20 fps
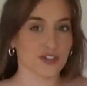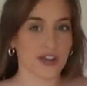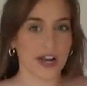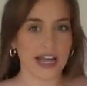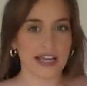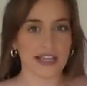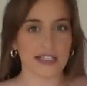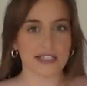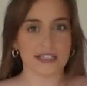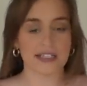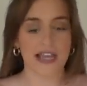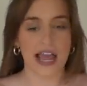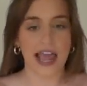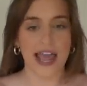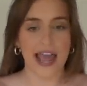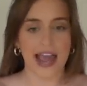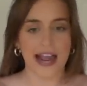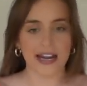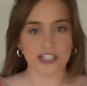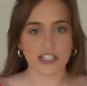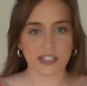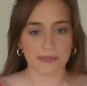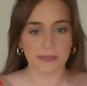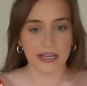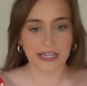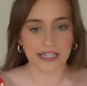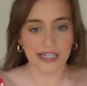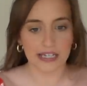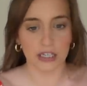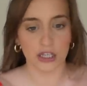dress. I actually
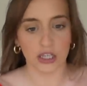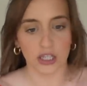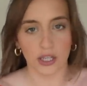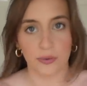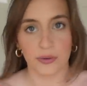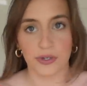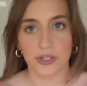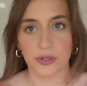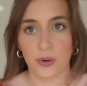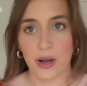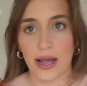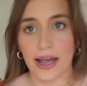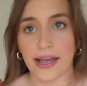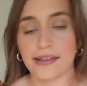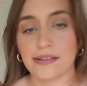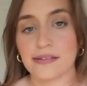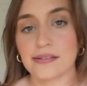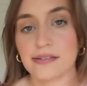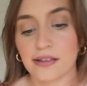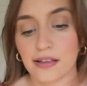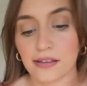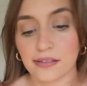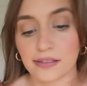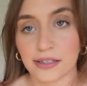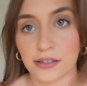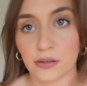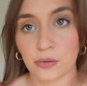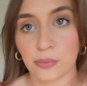might need to lower you guys a little